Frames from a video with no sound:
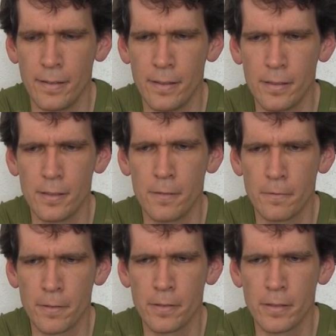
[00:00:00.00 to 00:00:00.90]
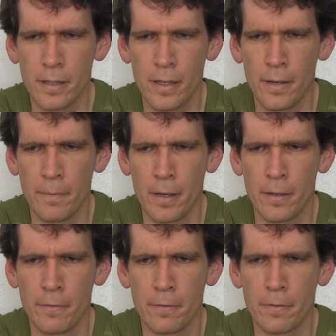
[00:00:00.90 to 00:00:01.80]
and this is the first time
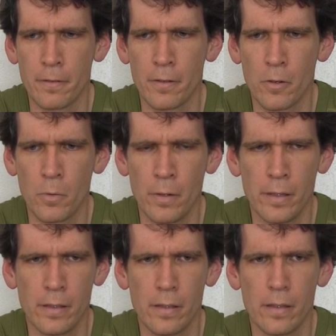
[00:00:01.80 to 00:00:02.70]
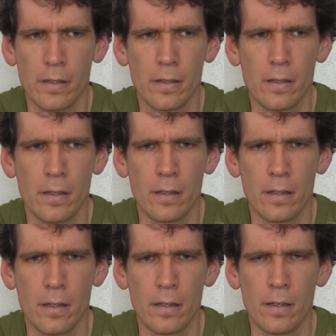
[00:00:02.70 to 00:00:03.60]
I've quit
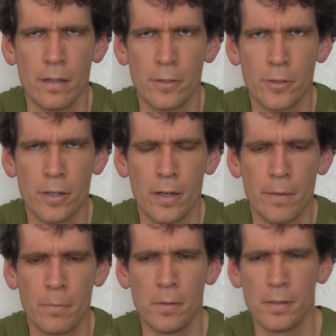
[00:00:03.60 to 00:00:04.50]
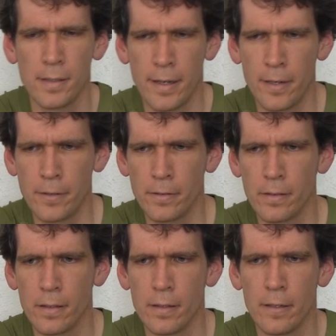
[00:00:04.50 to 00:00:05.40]
the job
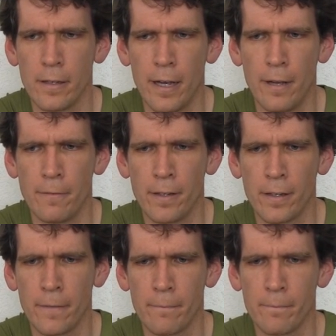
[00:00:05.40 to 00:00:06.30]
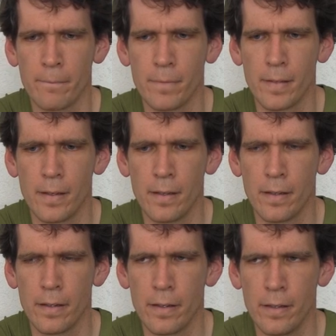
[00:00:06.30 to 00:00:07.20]
without having
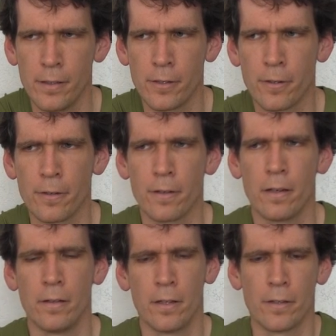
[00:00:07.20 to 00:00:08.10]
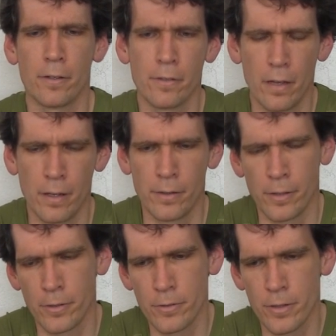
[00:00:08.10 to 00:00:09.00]
either another
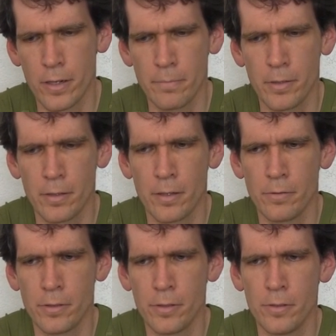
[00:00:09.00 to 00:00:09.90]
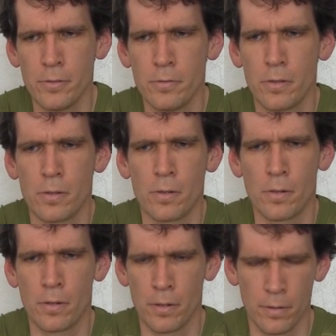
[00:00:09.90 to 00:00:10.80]
another job to go to
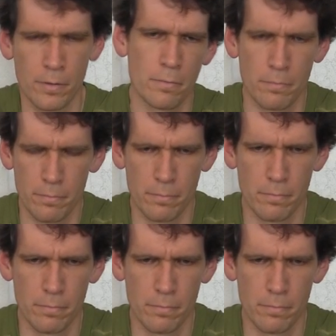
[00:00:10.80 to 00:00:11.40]
or